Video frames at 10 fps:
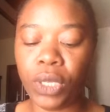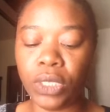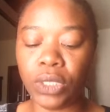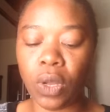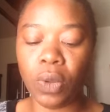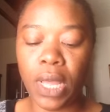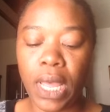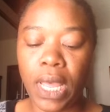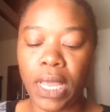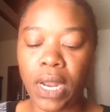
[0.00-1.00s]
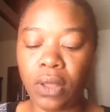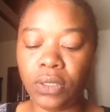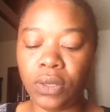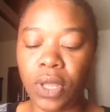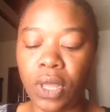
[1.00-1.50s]
so it
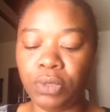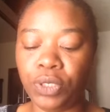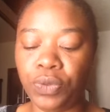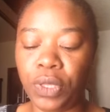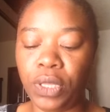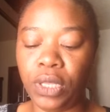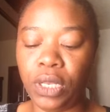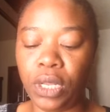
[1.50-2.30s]
also helps strengthen